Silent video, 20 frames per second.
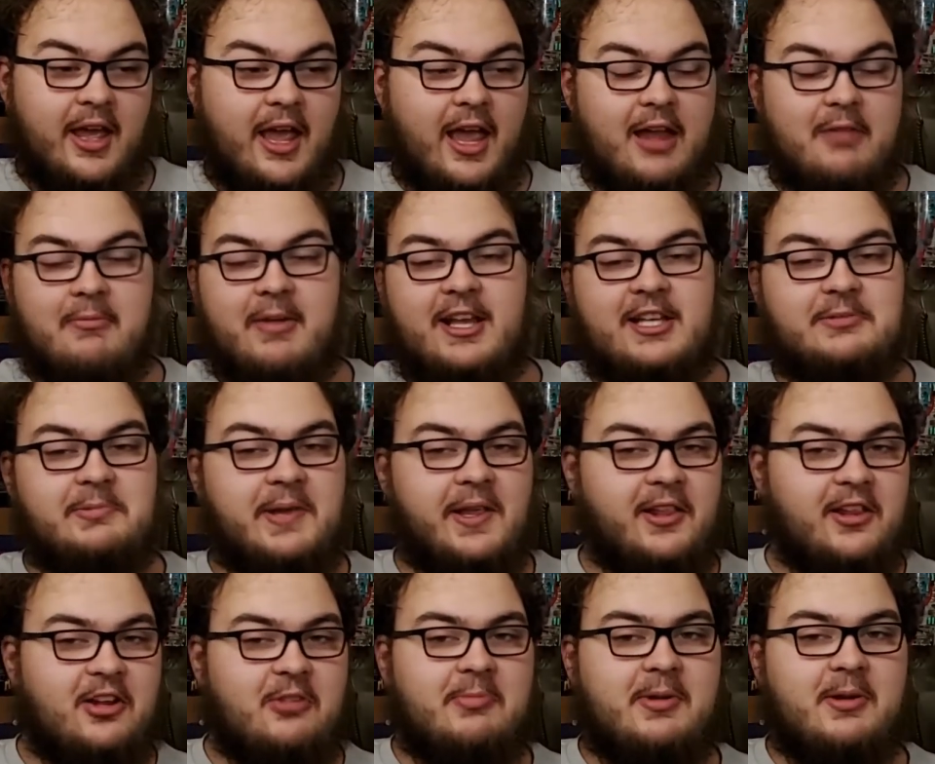and makes me a
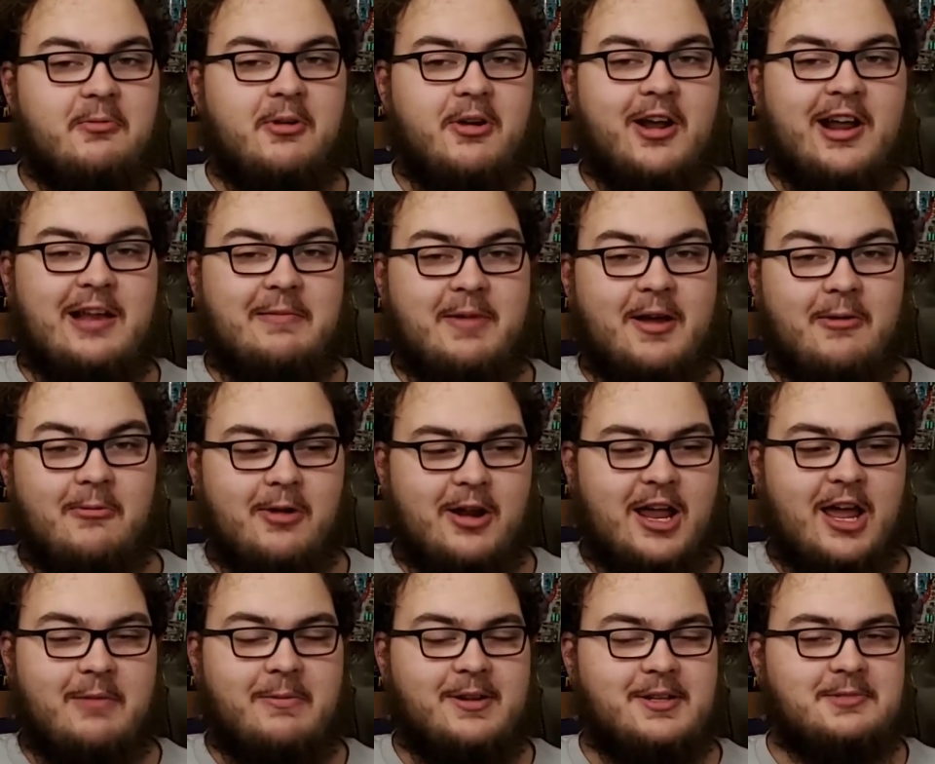little bit worried about what
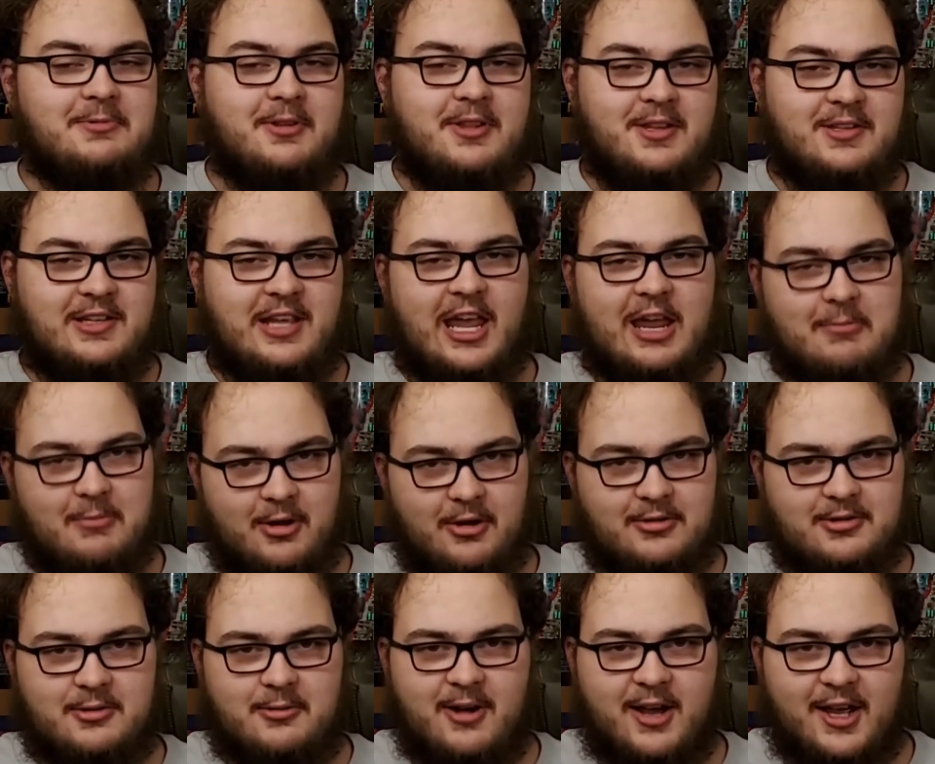happens when this game
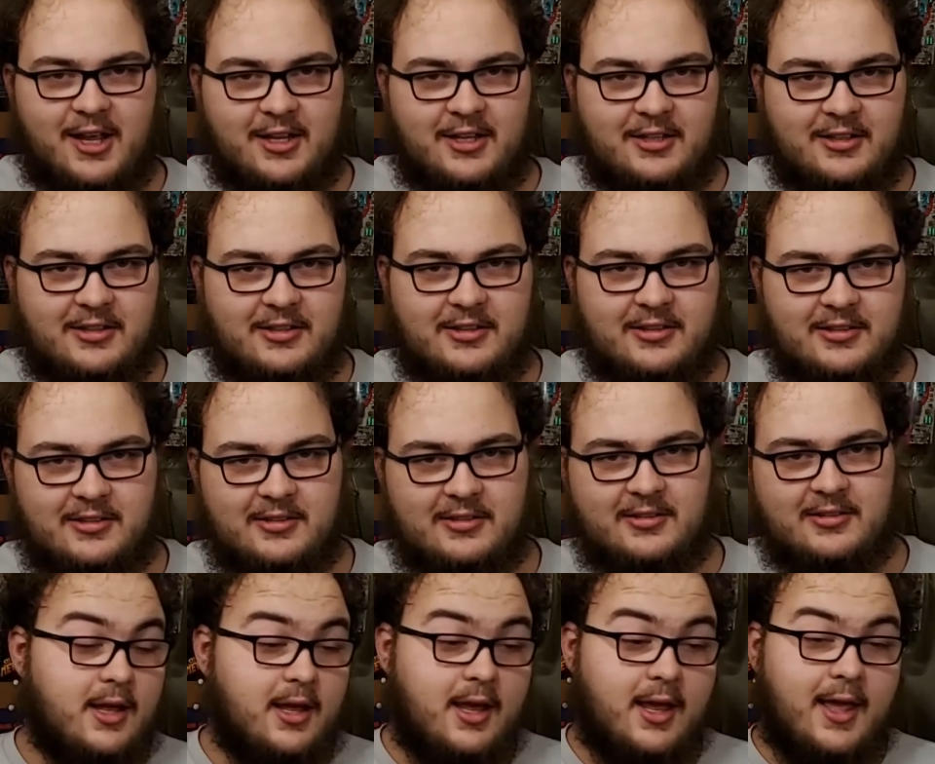goes away.
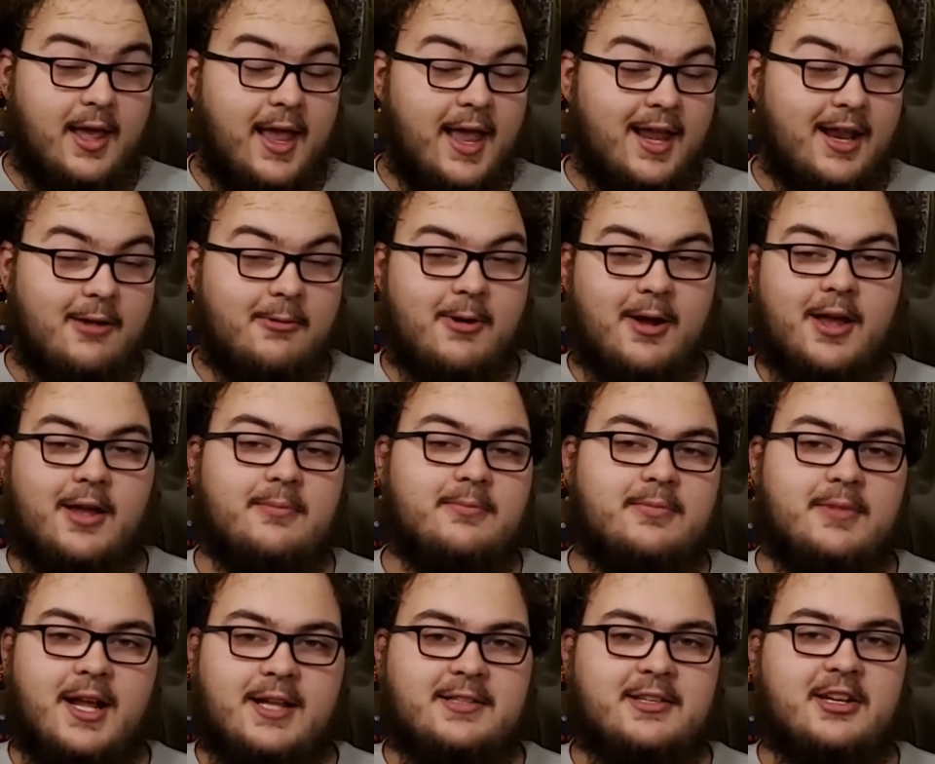Anyway,
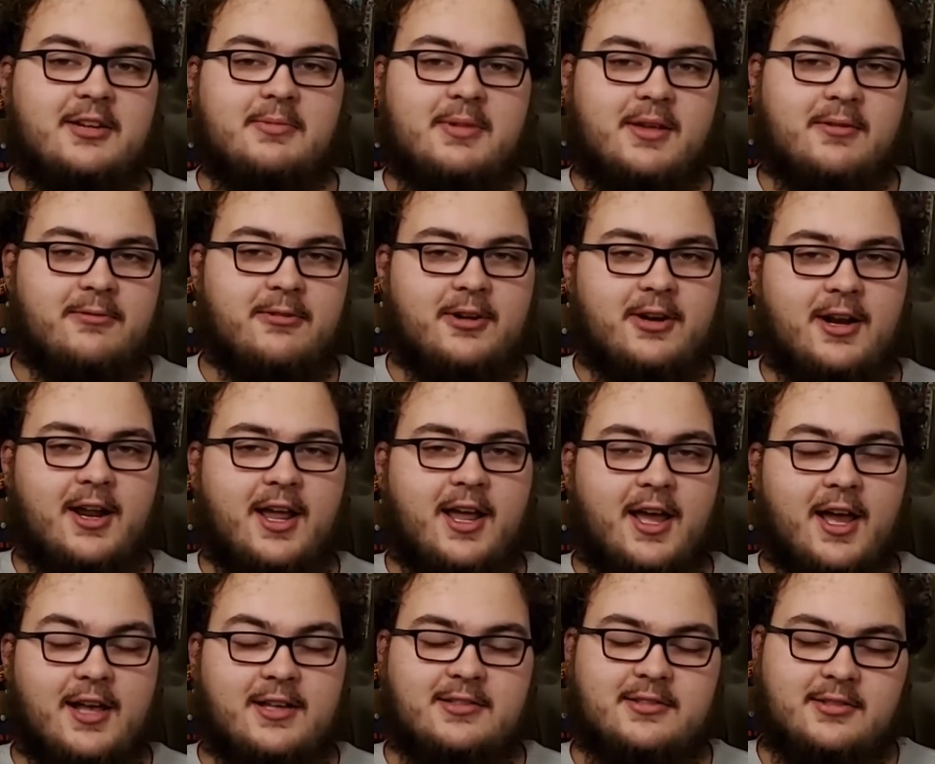that's going to be it for today,
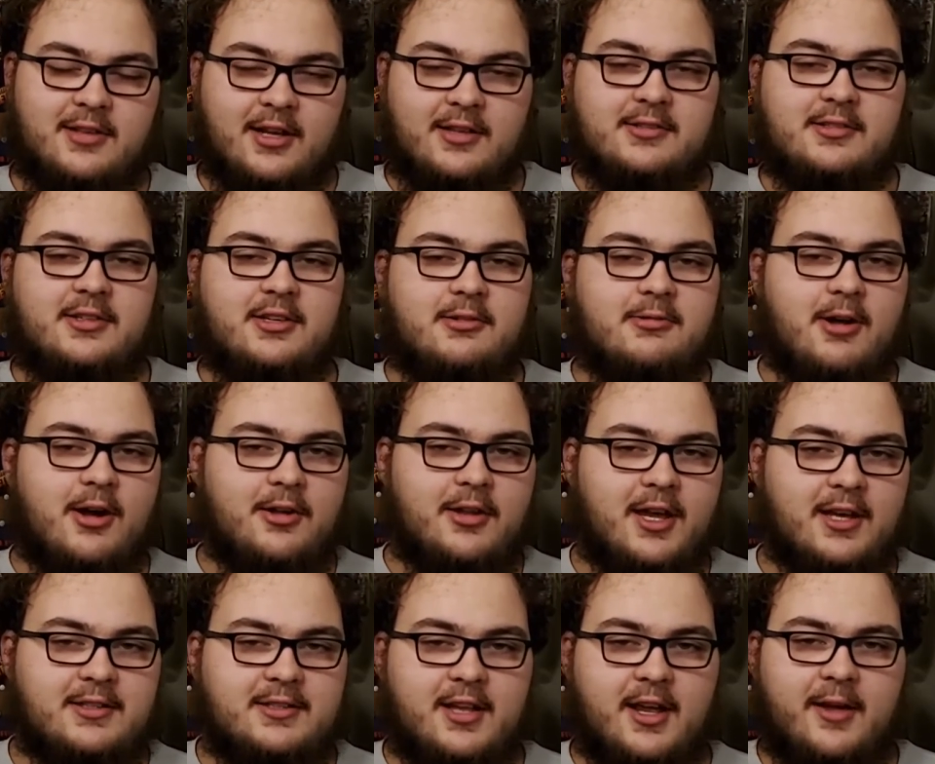guys. I'll see you all
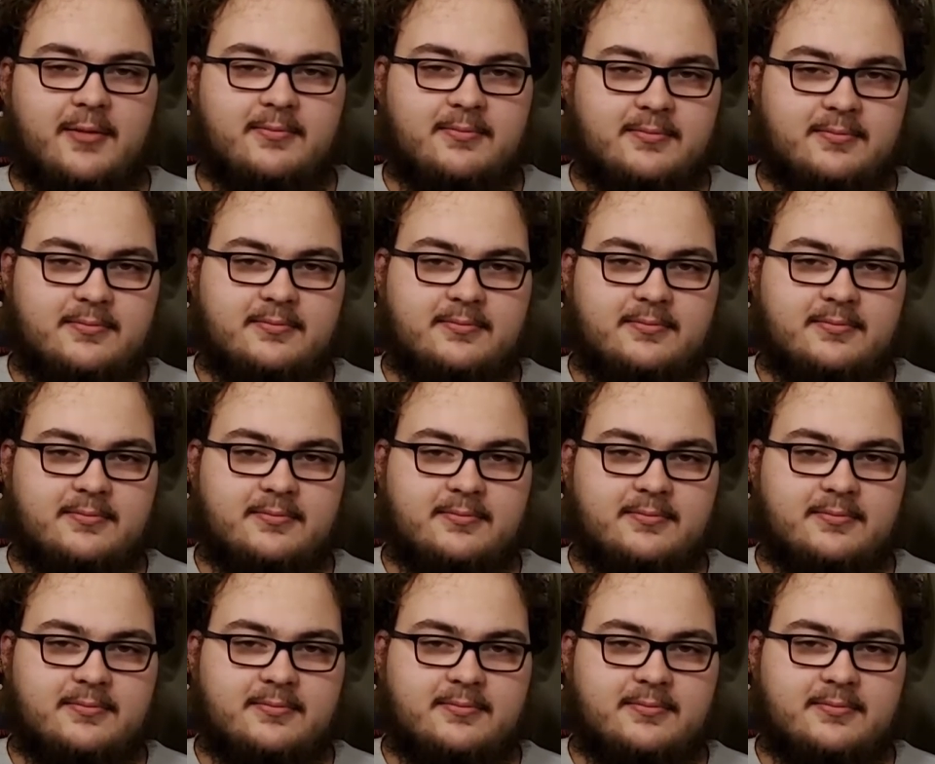next time.